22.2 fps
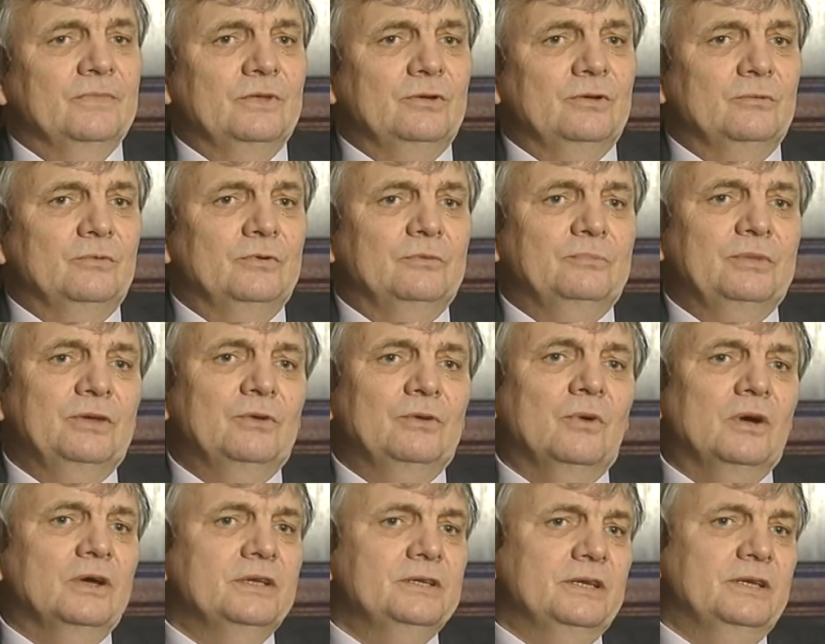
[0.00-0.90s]
that it would be
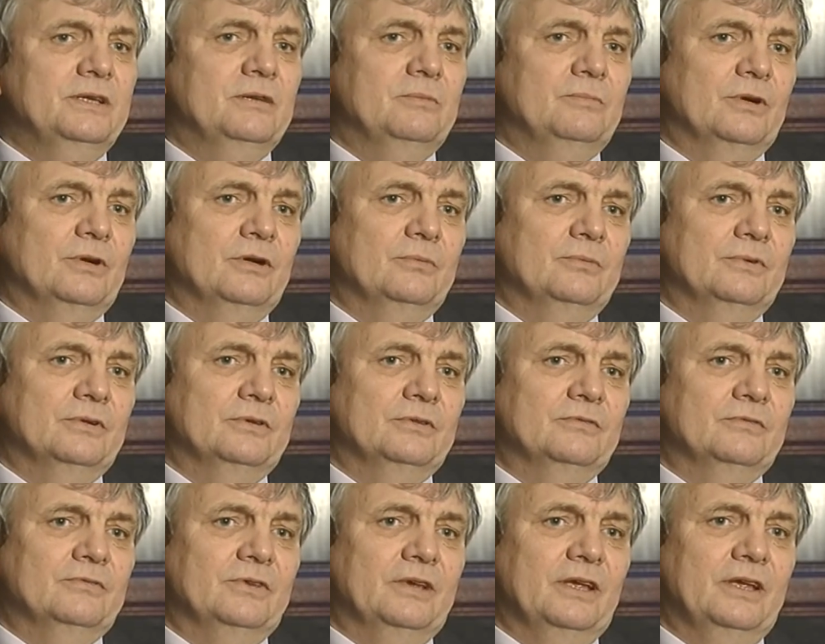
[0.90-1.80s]
quite
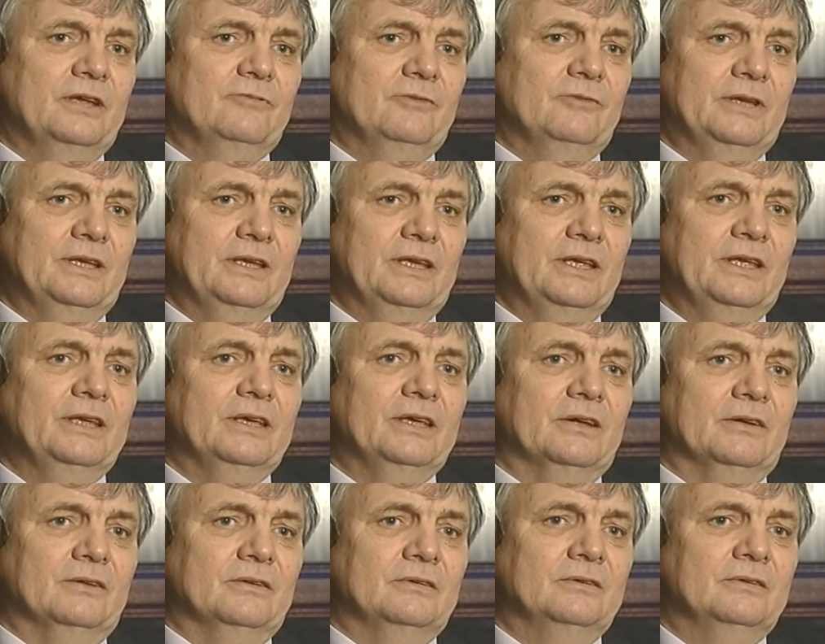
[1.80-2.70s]
inappropriate for Henry
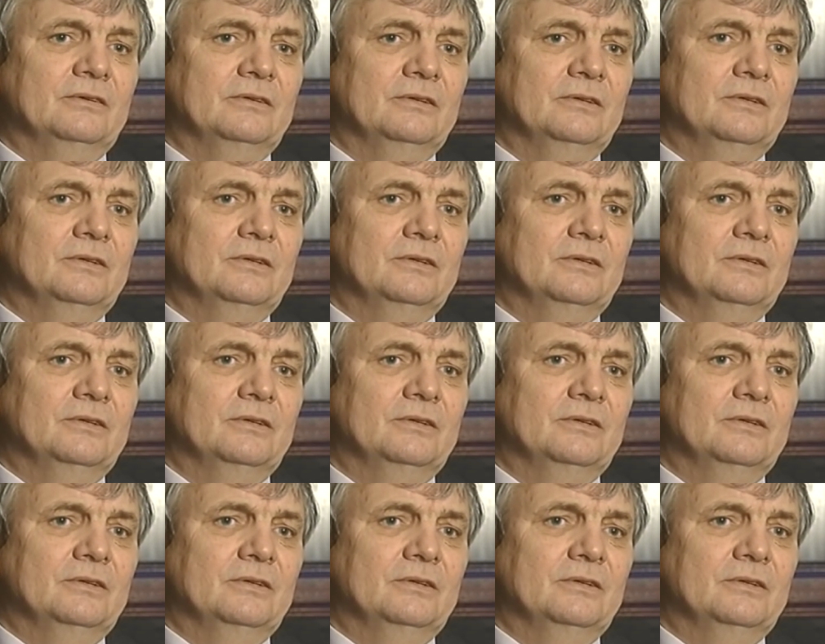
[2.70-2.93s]
Keogh